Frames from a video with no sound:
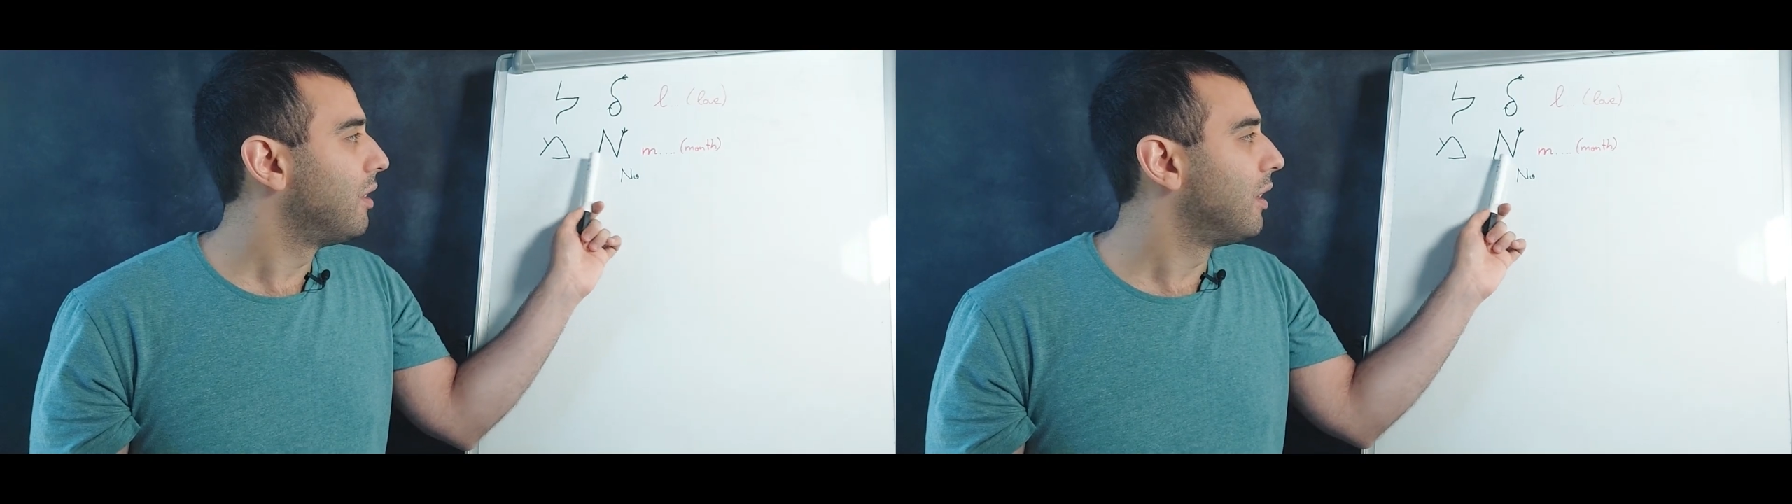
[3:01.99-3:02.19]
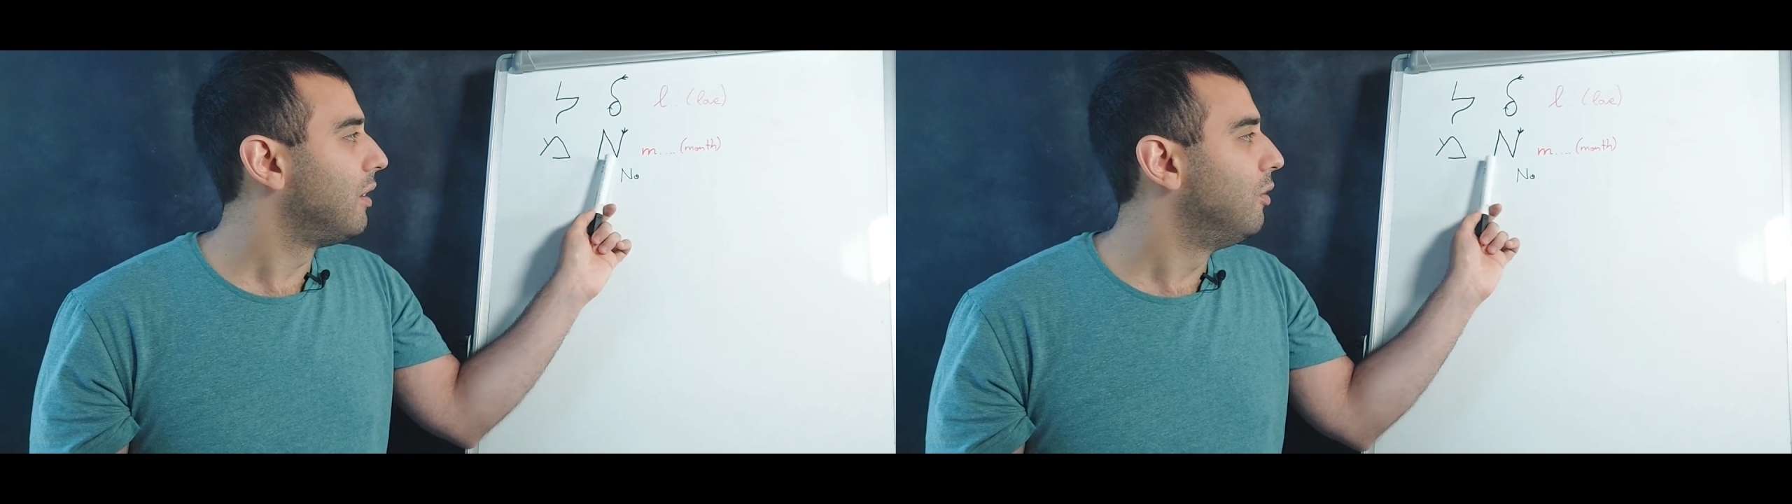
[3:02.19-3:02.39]

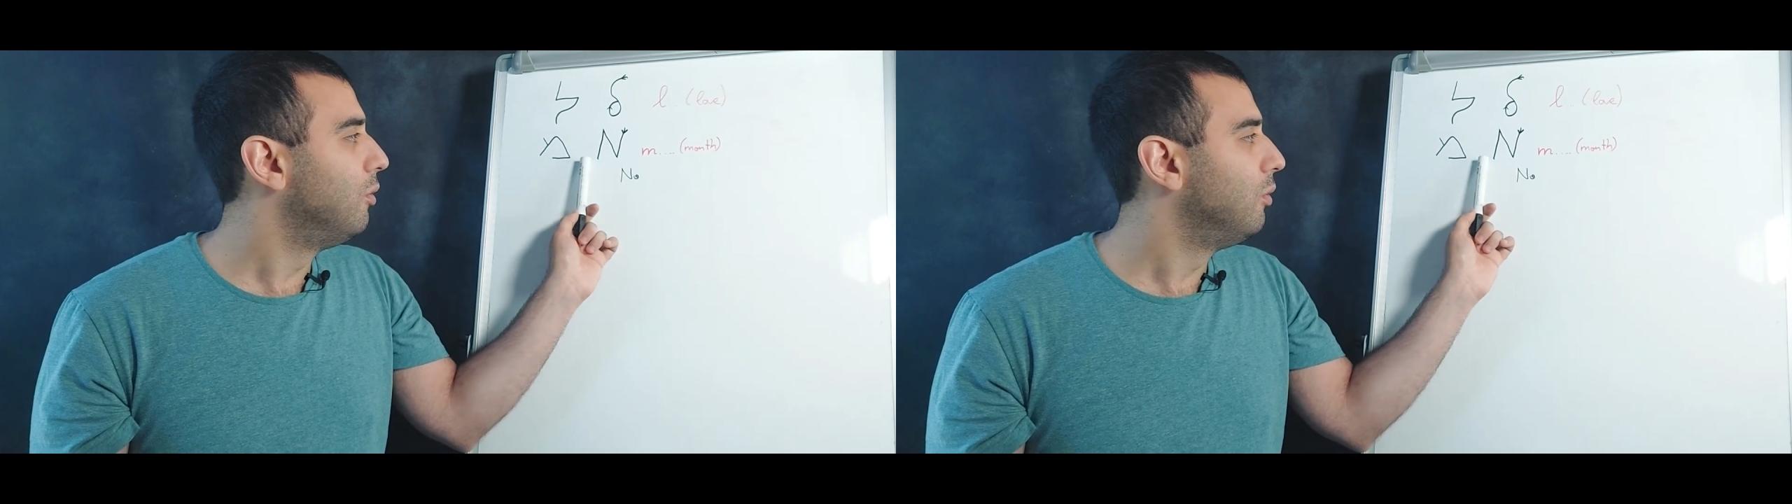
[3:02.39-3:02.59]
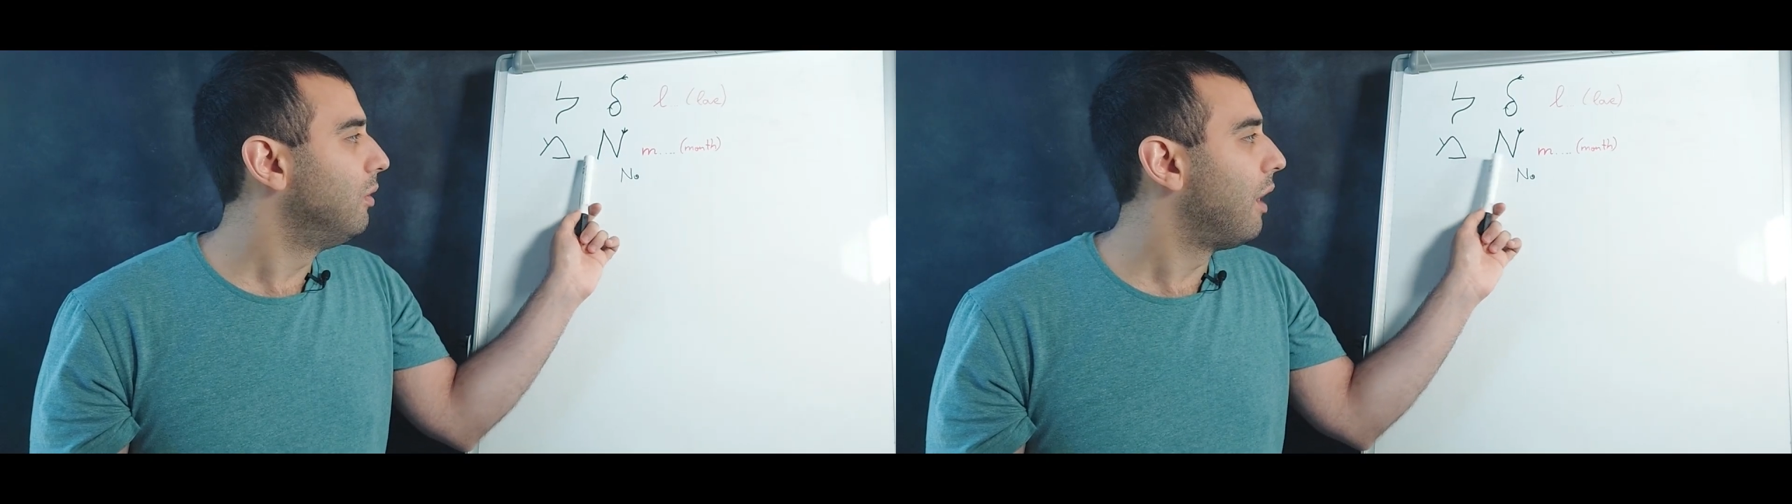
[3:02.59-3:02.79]
the
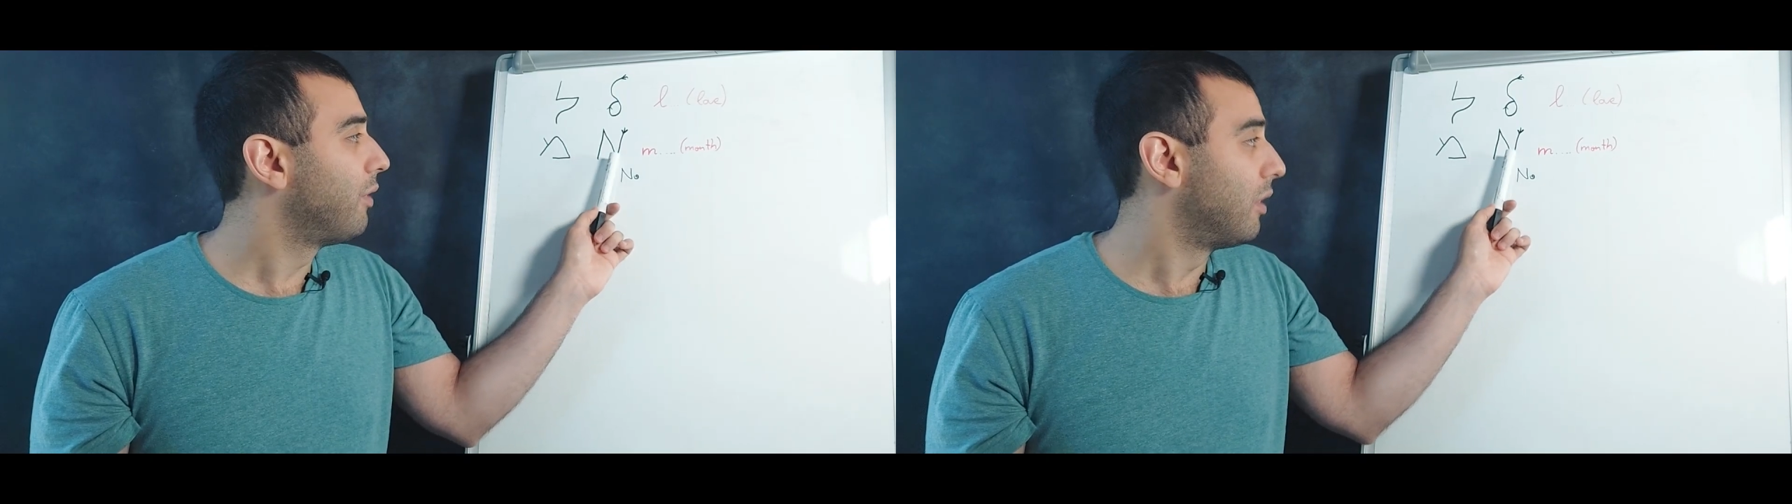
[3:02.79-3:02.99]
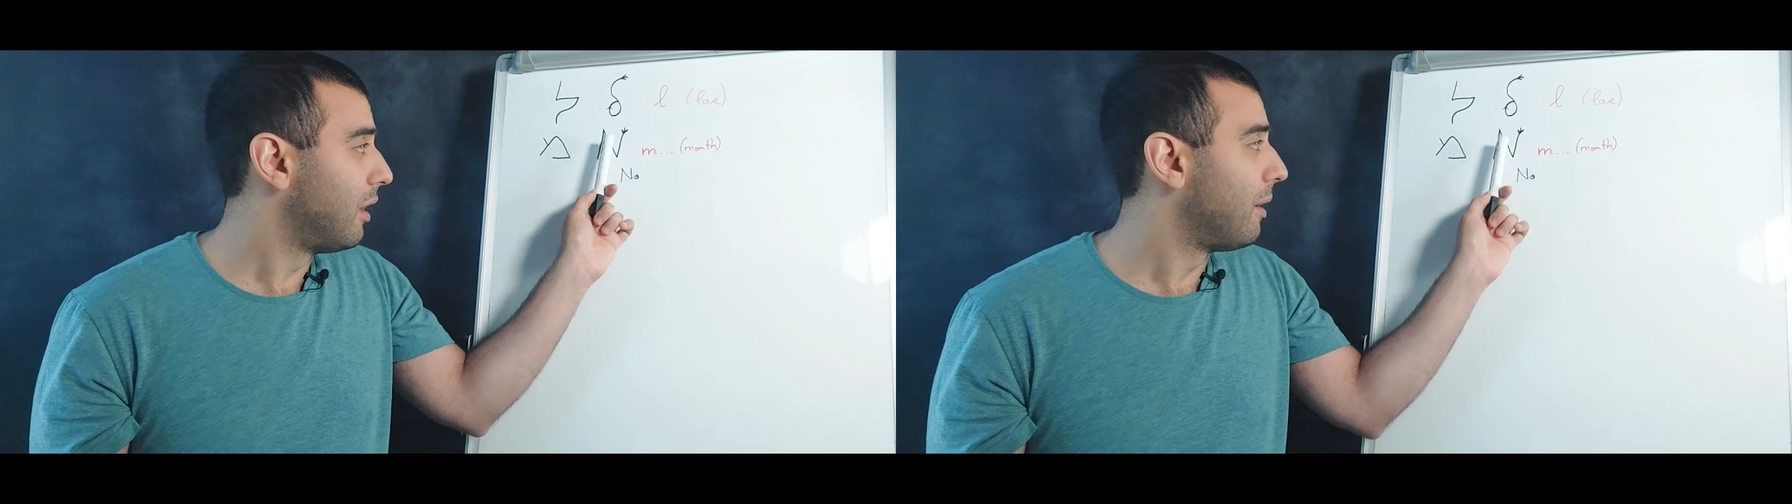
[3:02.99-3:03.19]

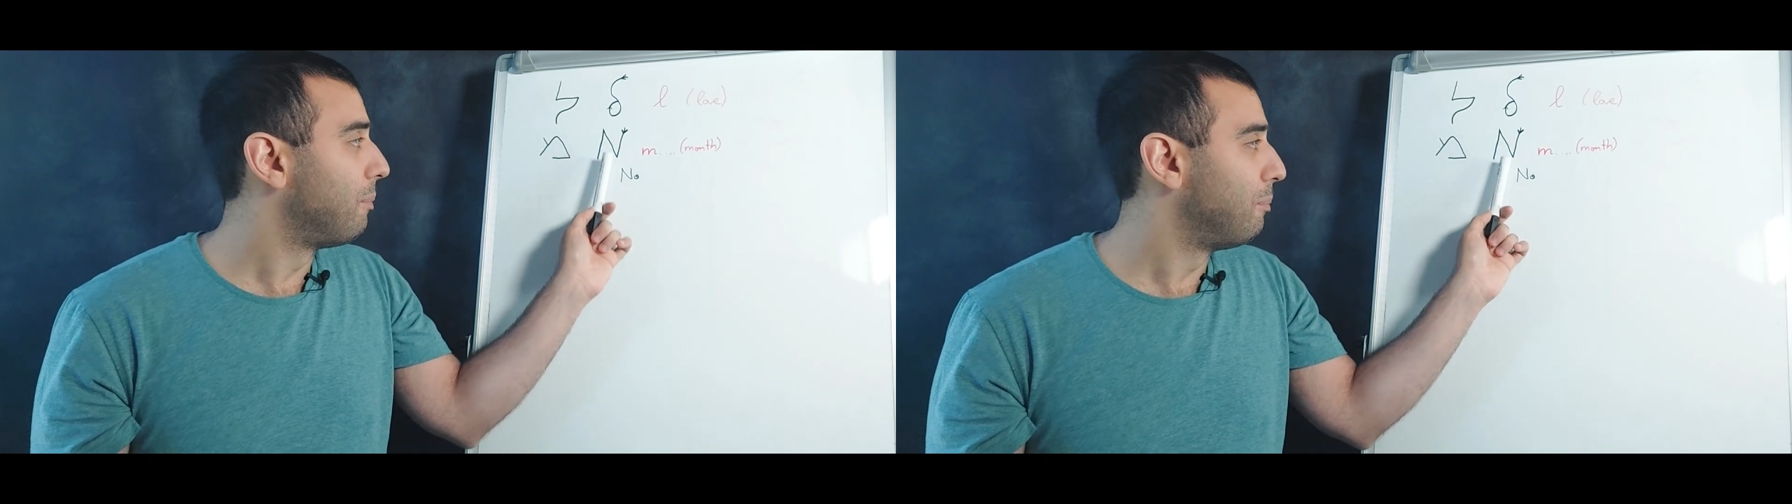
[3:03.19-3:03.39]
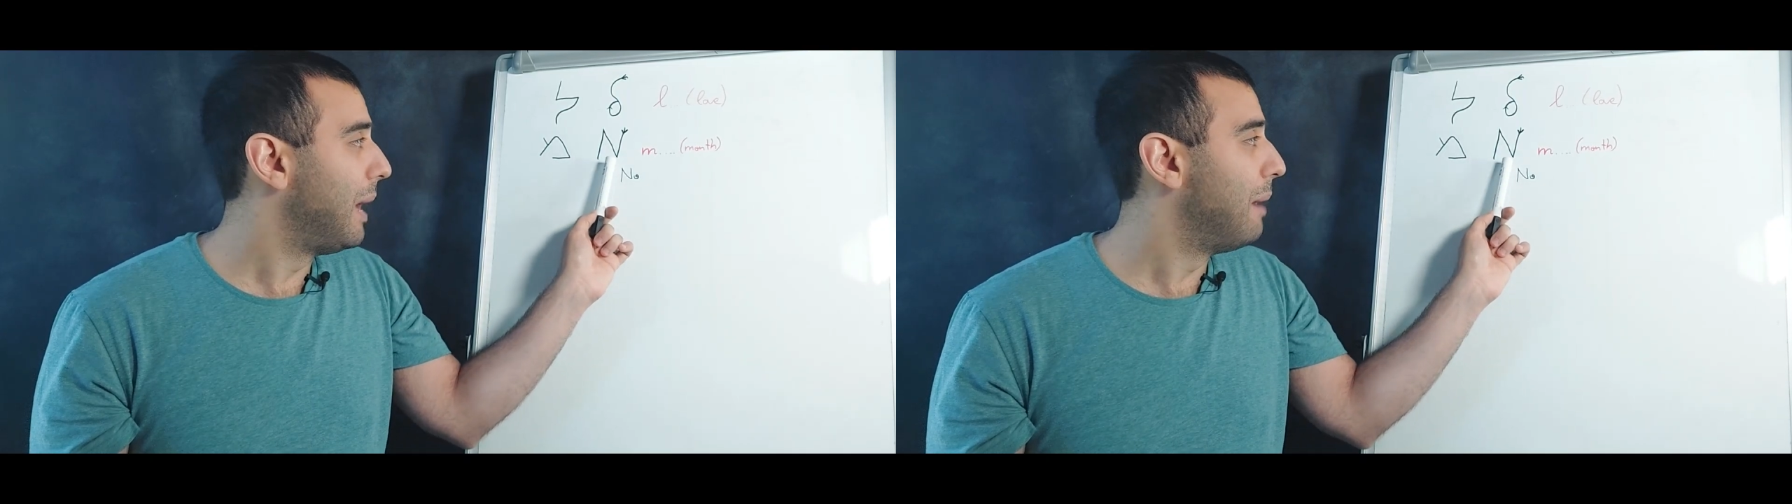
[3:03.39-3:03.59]

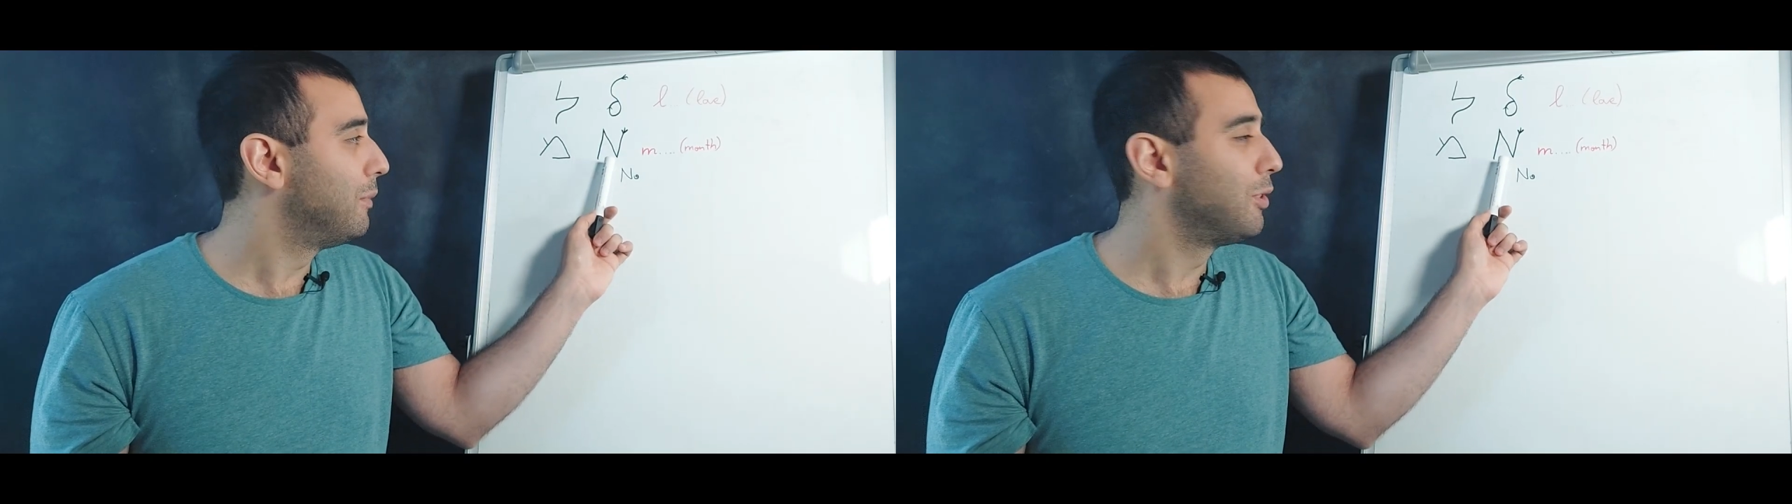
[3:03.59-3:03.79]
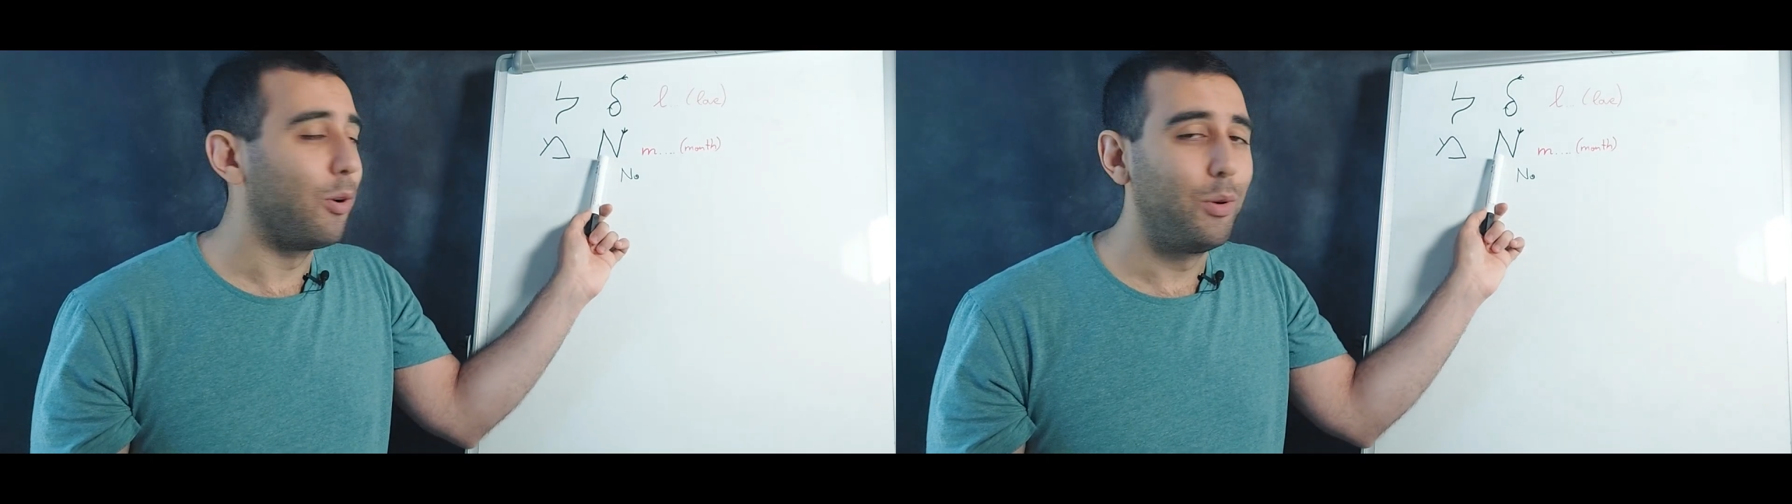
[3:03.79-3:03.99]

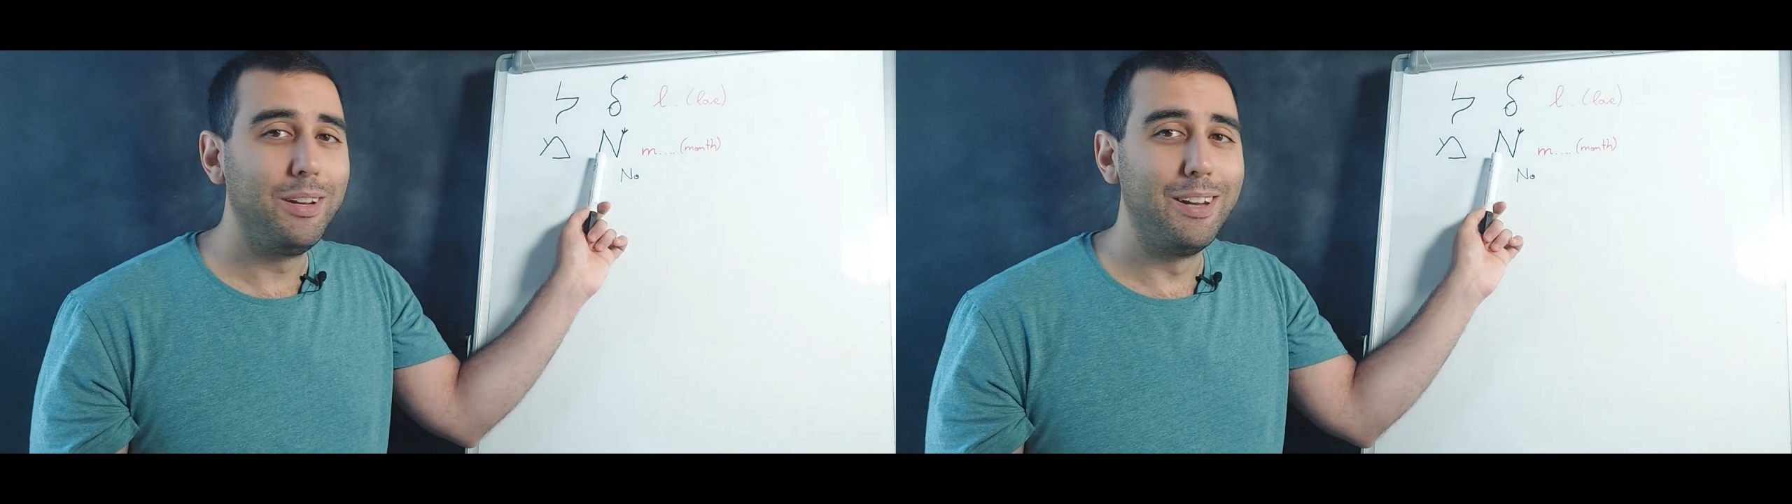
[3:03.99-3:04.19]
mem, sorry,